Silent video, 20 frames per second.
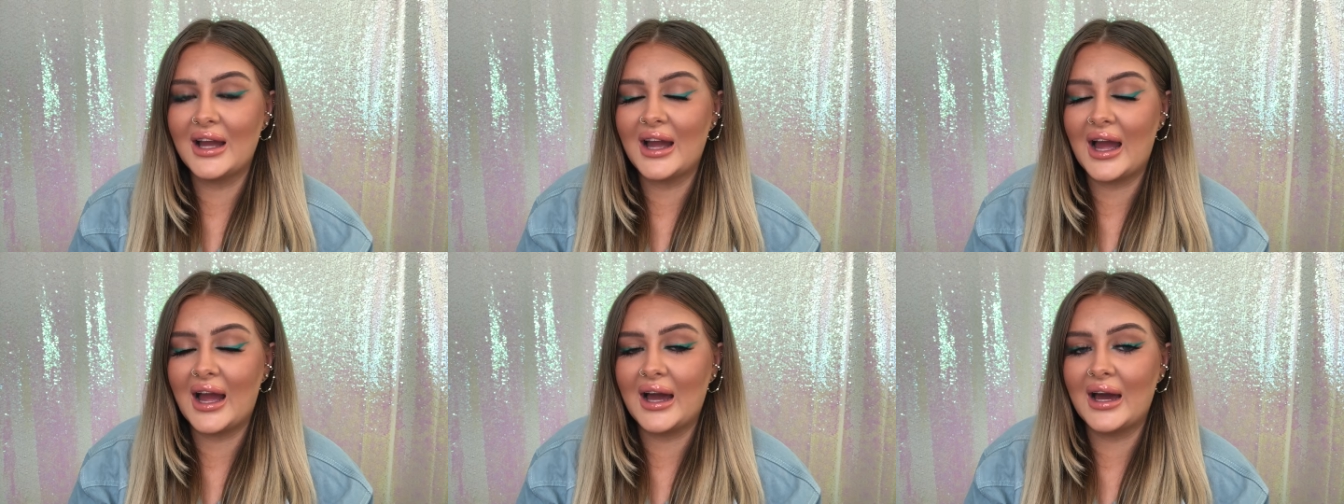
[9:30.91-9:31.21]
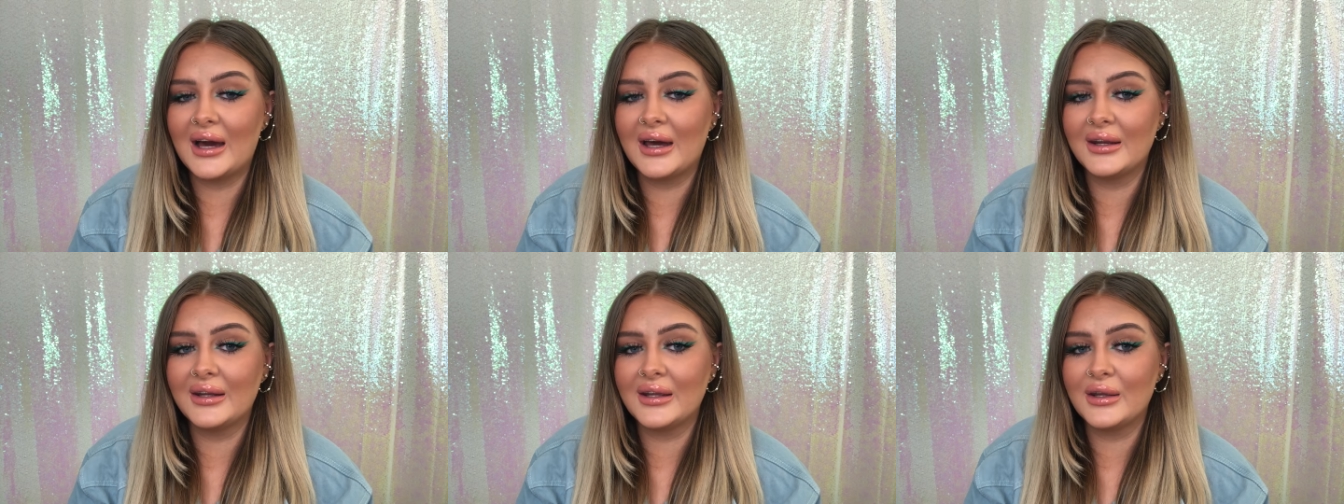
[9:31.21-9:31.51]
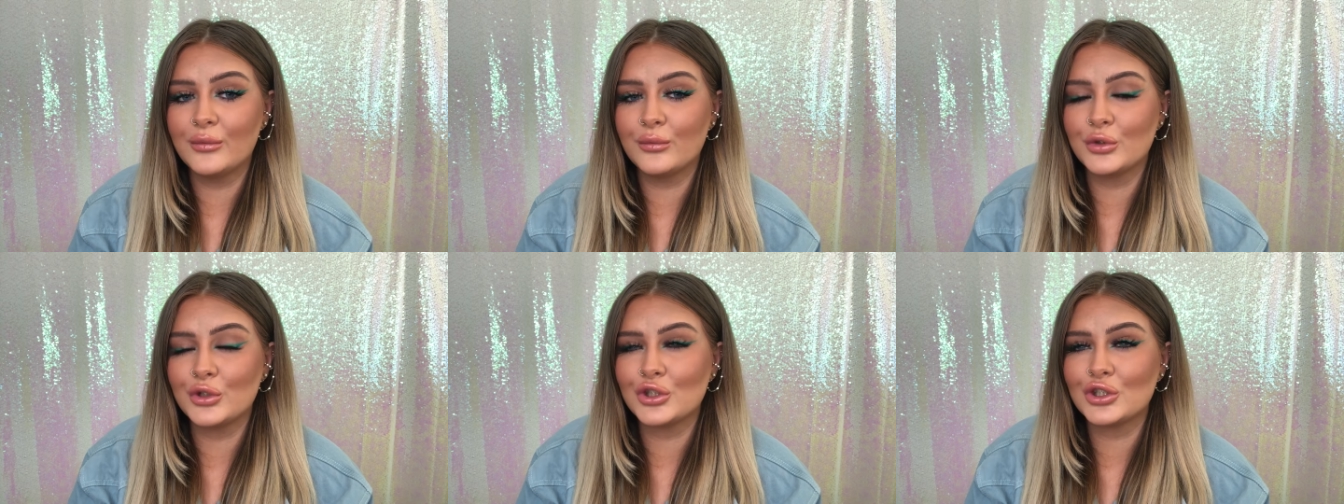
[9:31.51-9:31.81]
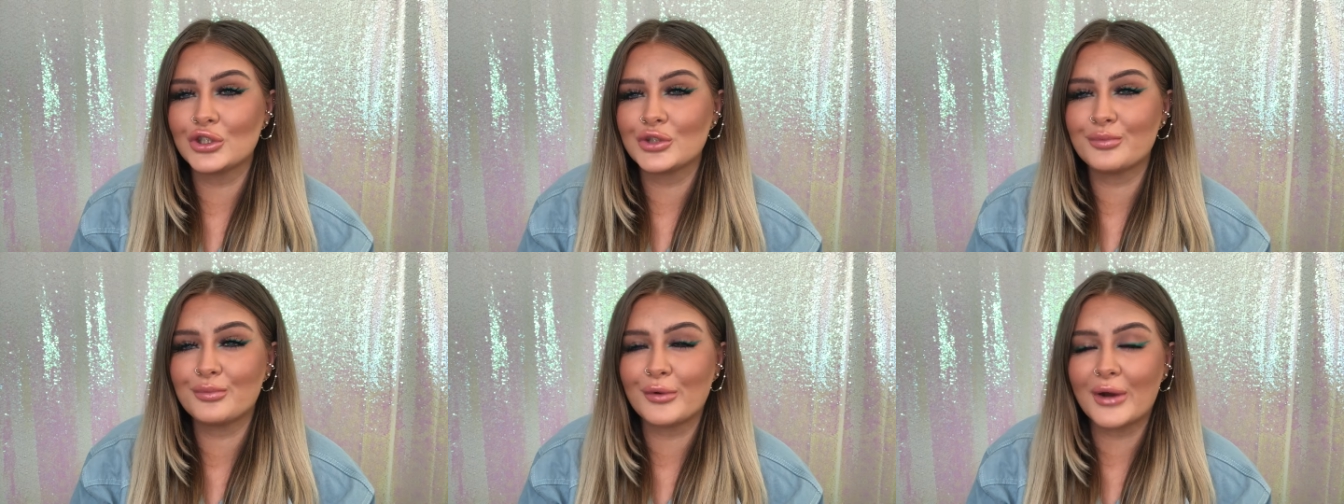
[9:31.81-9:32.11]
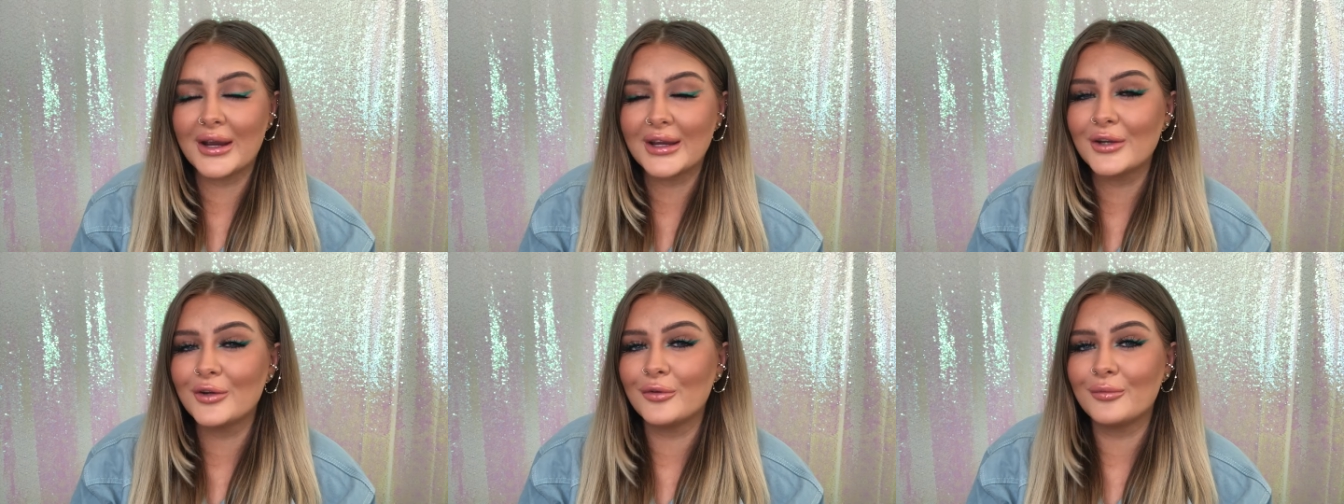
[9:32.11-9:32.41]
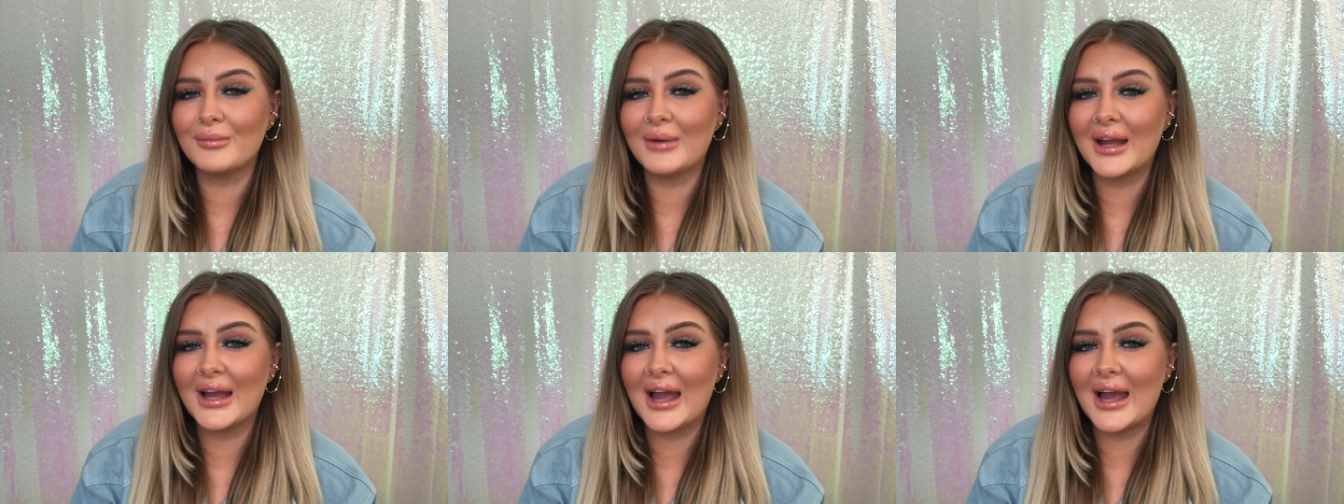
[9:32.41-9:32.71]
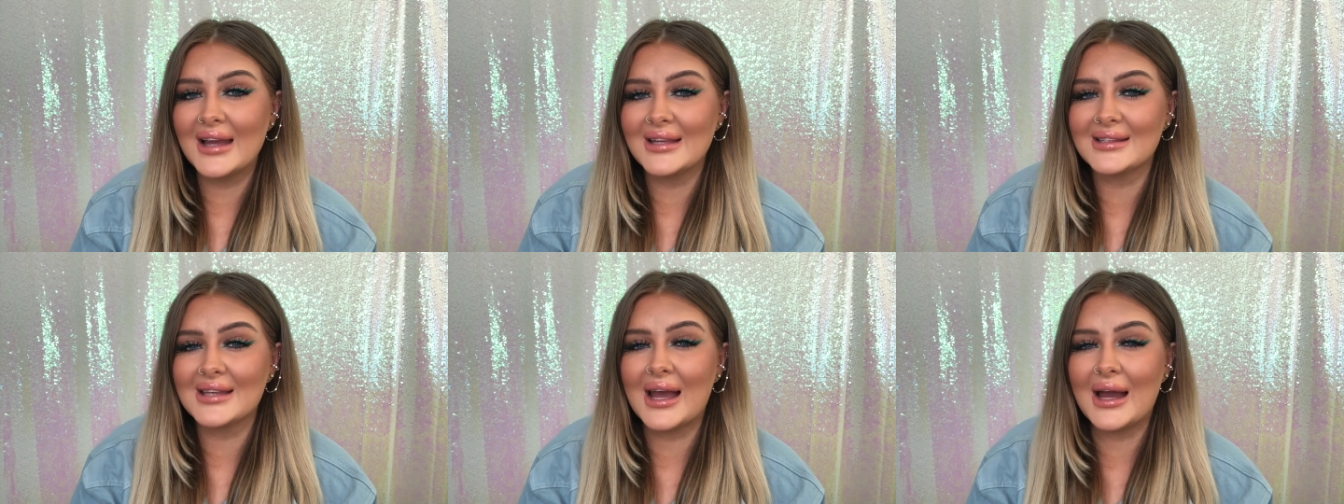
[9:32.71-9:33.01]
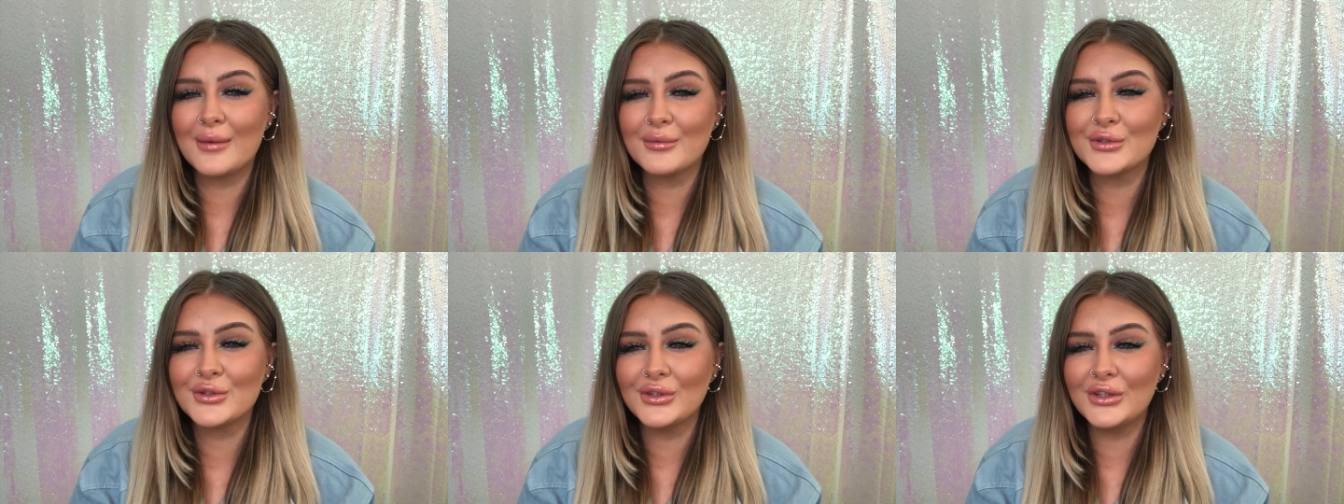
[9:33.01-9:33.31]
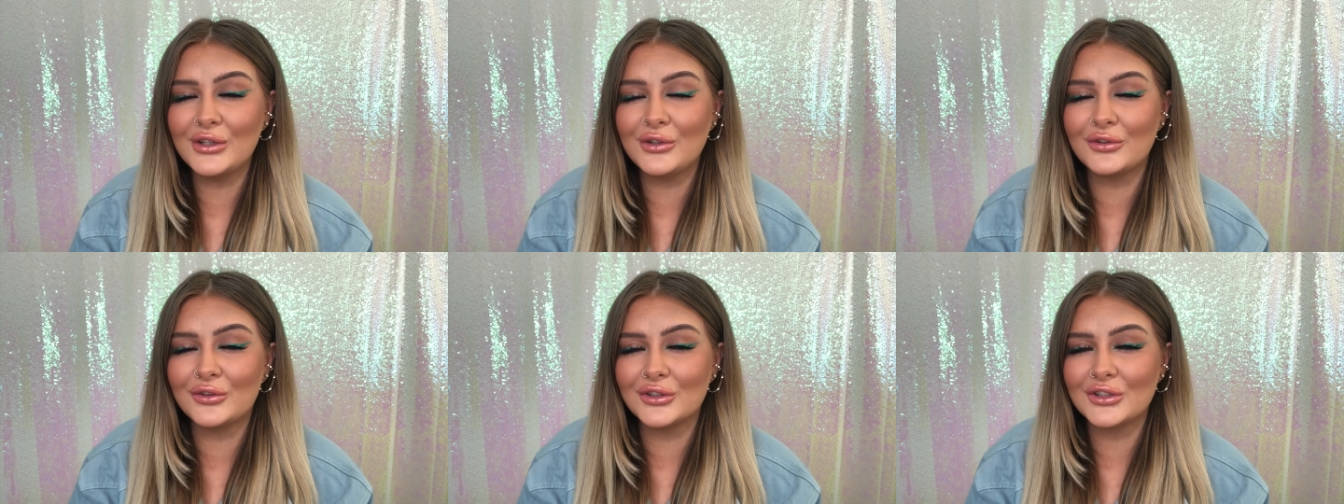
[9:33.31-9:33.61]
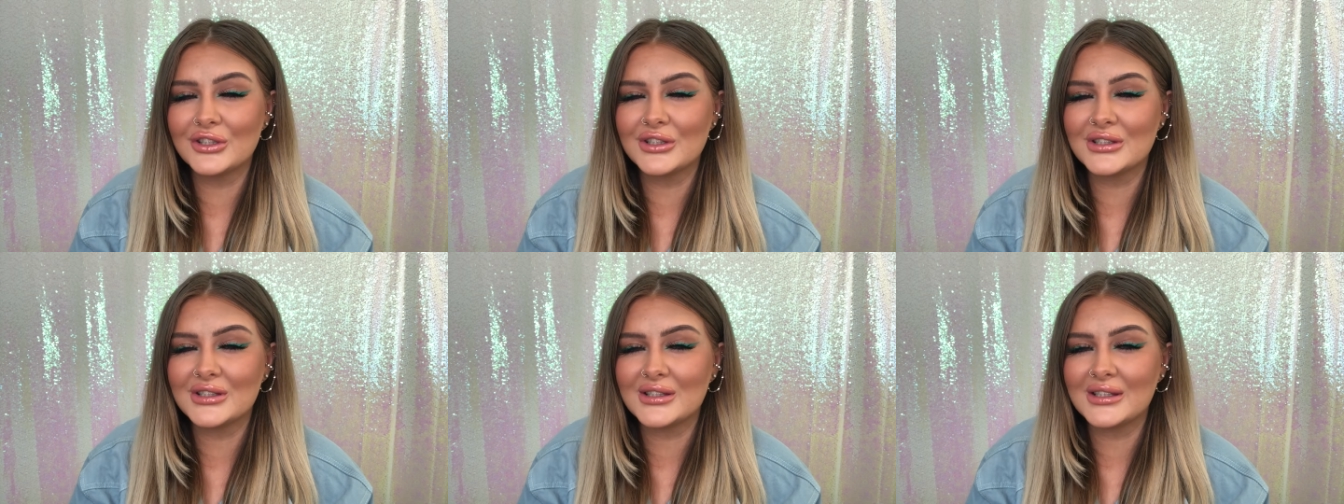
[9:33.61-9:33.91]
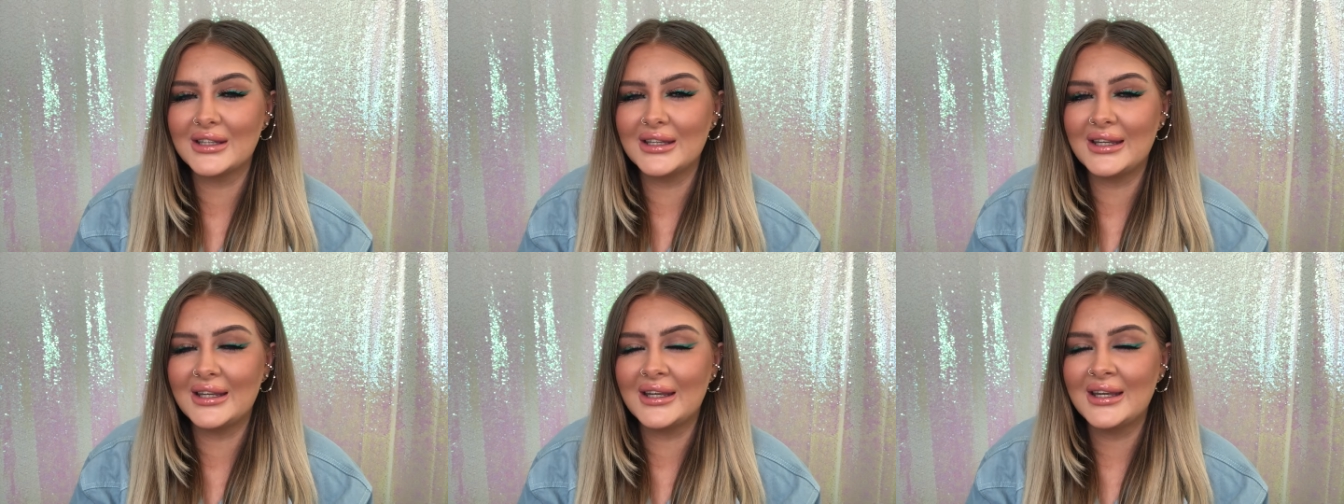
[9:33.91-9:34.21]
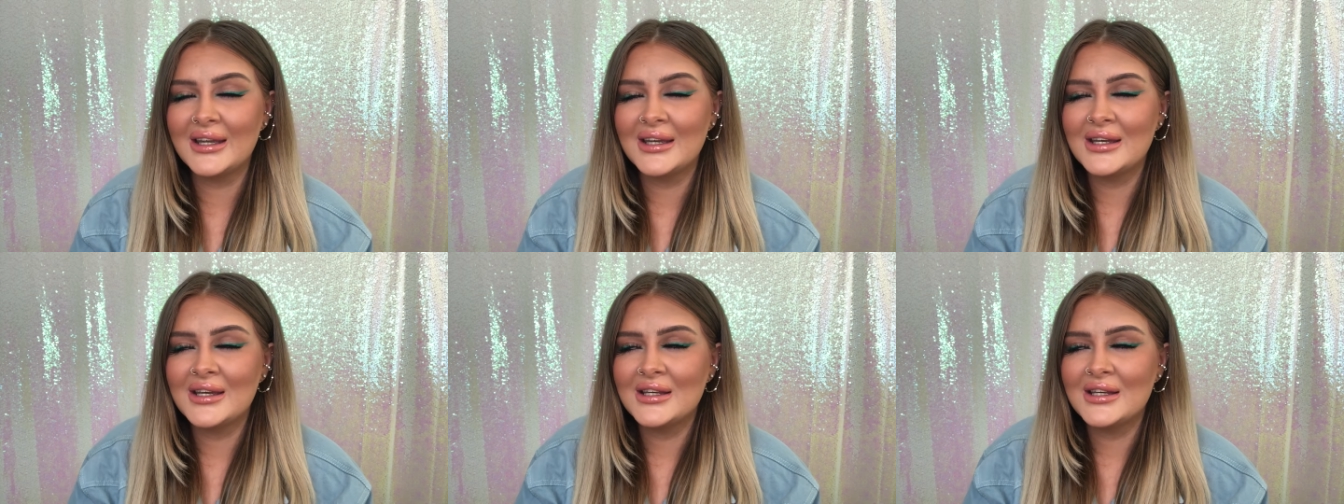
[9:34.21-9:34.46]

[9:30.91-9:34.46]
and it would just brighten up my eyes absolutely gorgeously.